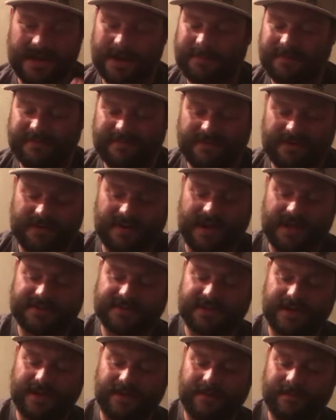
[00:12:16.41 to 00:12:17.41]
it up a few days
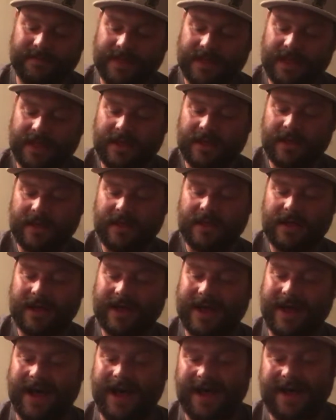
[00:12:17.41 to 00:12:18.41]
ago.
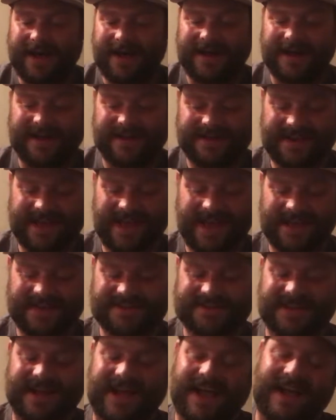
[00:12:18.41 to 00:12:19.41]

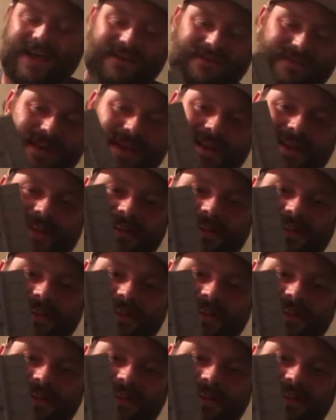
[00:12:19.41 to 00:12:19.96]
Next I have